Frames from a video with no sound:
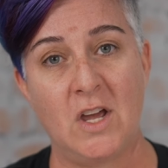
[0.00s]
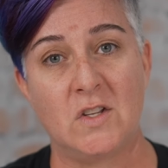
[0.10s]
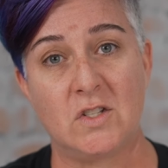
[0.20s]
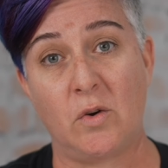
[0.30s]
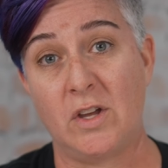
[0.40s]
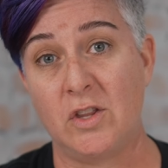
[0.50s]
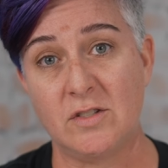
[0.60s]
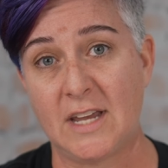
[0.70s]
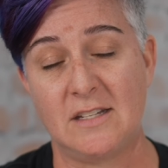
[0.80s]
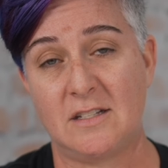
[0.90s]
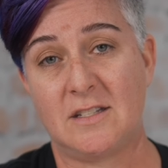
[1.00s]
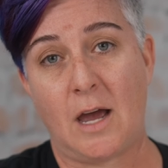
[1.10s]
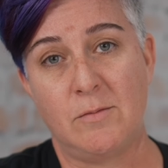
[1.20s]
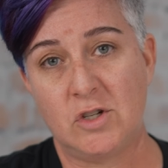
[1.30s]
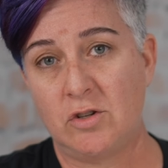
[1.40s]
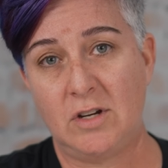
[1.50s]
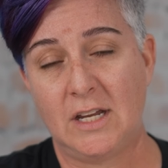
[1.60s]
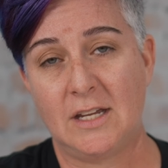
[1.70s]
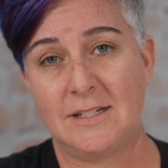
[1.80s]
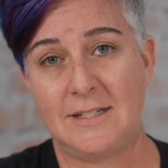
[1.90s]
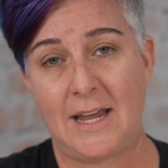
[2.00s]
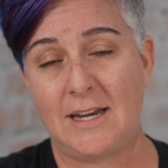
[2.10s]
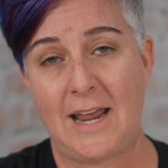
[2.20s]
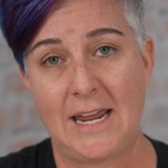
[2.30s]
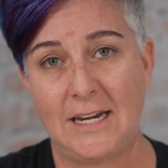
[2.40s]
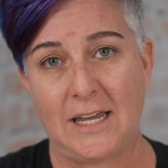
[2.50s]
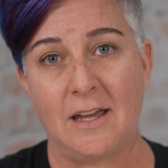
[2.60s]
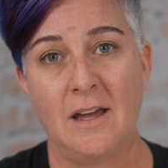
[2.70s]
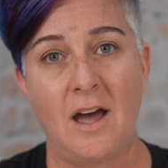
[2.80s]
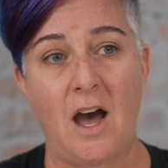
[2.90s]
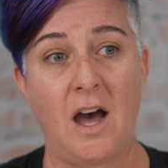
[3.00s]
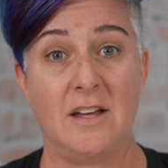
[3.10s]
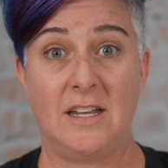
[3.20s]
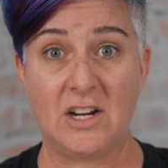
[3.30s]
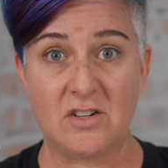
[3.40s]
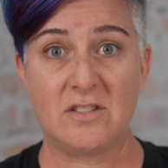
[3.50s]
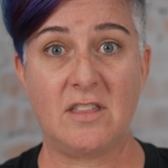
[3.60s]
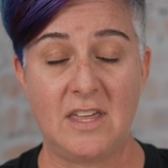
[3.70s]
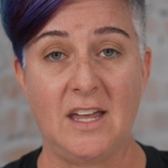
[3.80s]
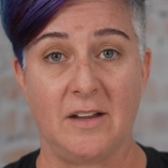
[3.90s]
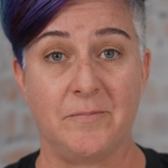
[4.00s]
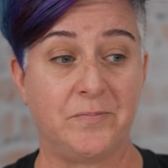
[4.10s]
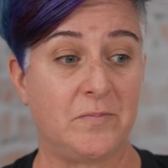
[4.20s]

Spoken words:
So in those cases, I'm shooting in 1080. Here's the thing.